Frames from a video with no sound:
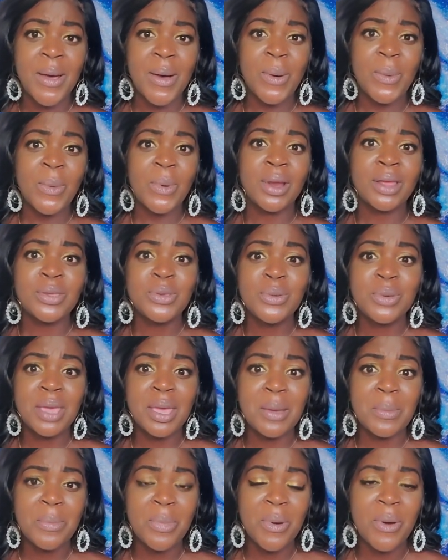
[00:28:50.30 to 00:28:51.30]
where you
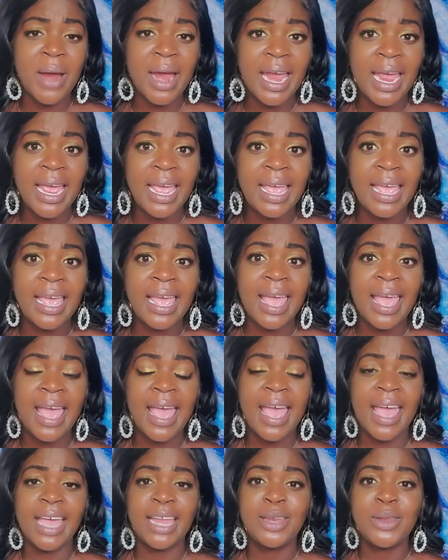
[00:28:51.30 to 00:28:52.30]
can pray
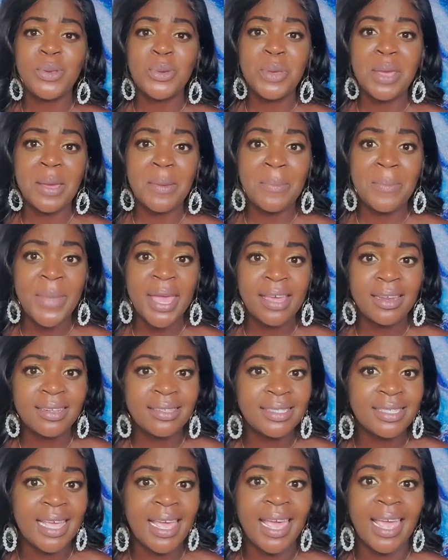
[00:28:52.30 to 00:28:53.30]
and you can
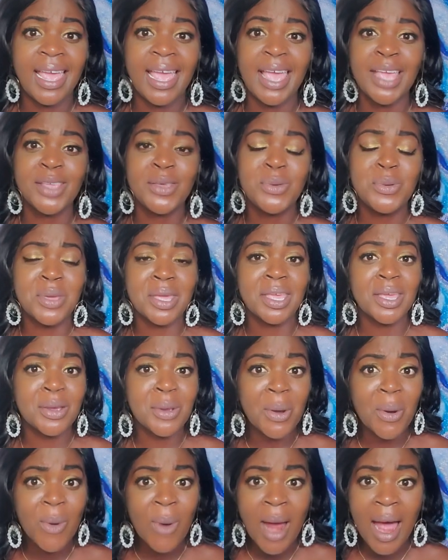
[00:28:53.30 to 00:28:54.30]
meditate and you can
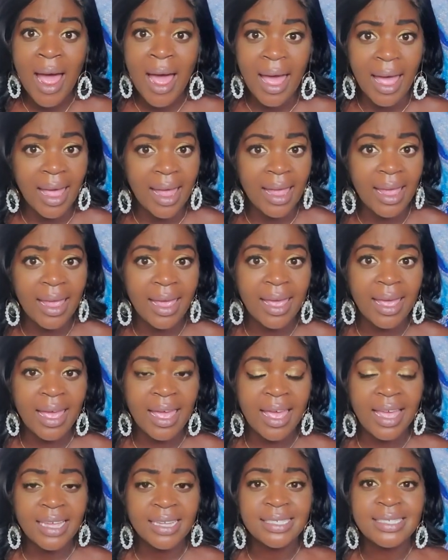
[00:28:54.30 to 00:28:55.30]
cry.
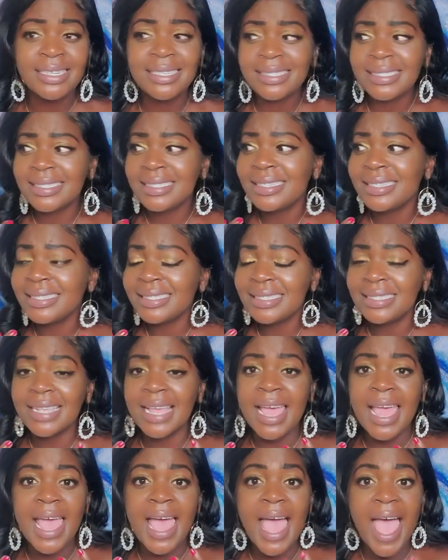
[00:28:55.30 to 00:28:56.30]
Just
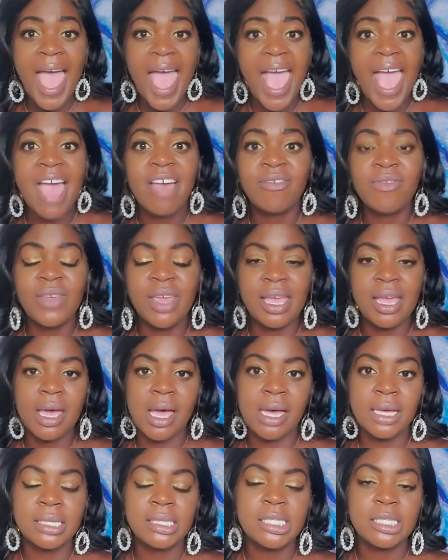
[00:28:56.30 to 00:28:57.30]
having
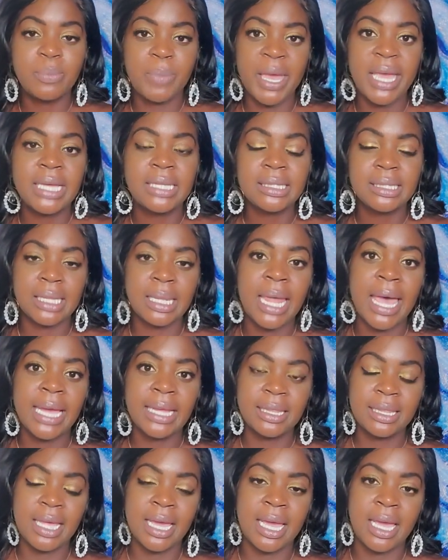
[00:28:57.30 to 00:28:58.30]
a space
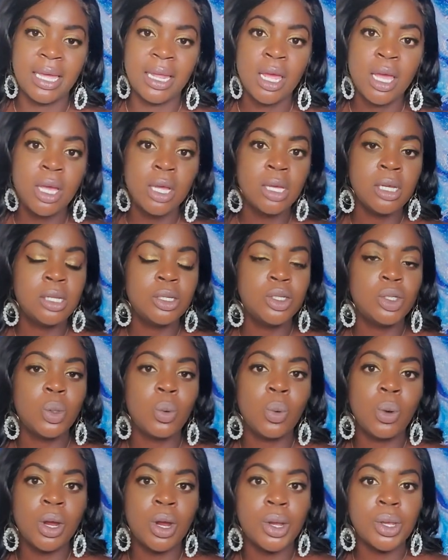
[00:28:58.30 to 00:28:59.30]
like that, to
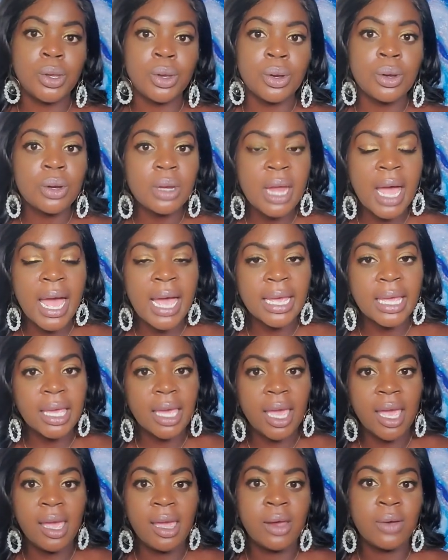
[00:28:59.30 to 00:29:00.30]
where you're not
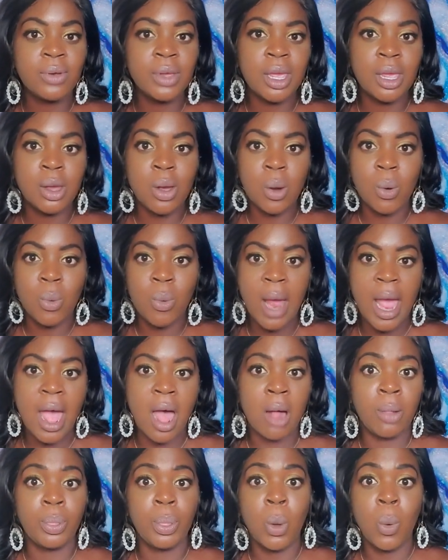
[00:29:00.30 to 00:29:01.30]
carrying
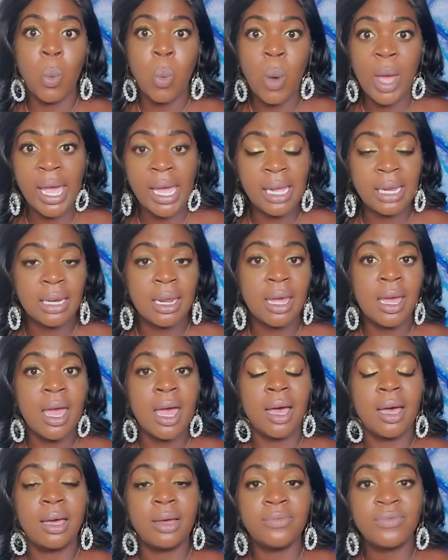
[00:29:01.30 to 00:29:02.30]
around the weight
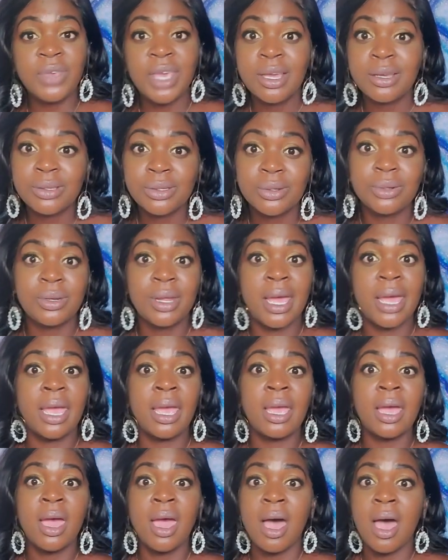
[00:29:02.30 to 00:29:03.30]
of
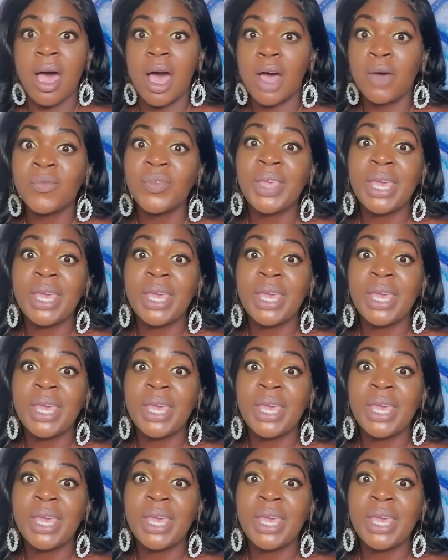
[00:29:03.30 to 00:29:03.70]
yesterday, of